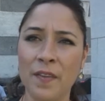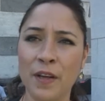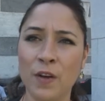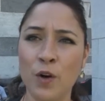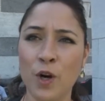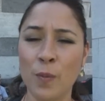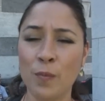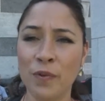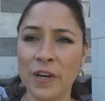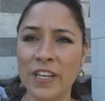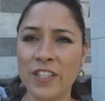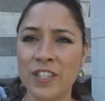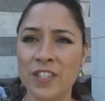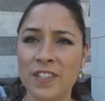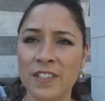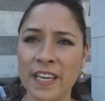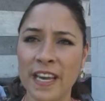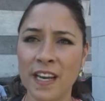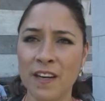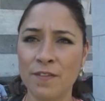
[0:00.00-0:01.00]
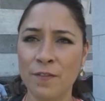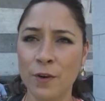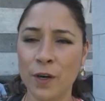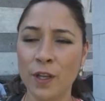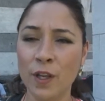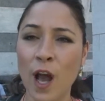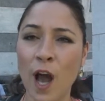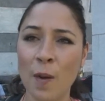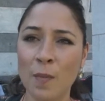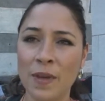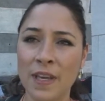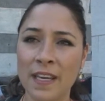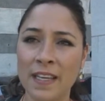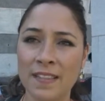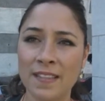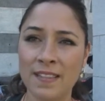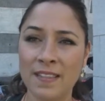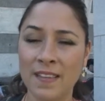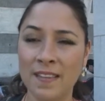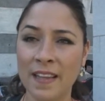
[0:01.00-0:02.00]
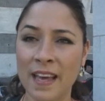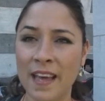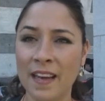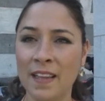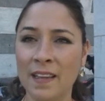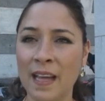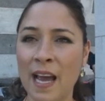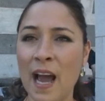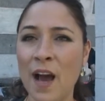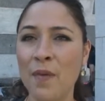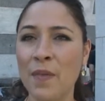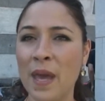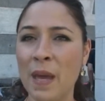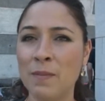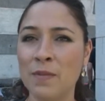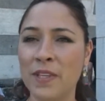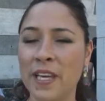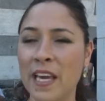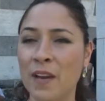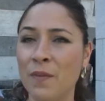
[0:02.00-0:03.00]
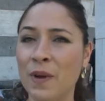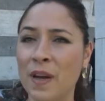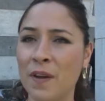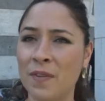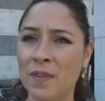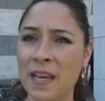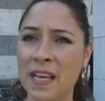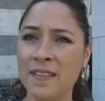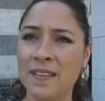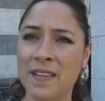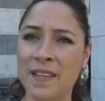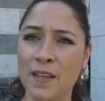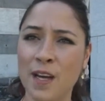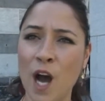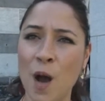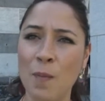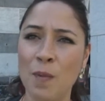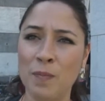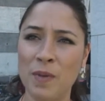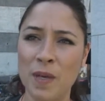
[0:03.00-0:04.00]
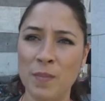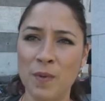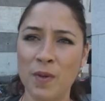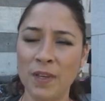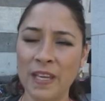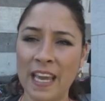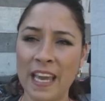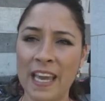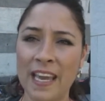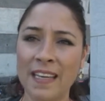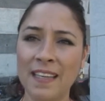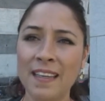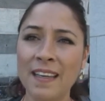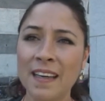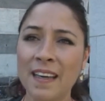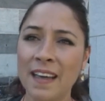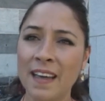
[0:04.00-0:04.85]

that corporations can't afford lobbyists that allow them to get away with things that the common people can't.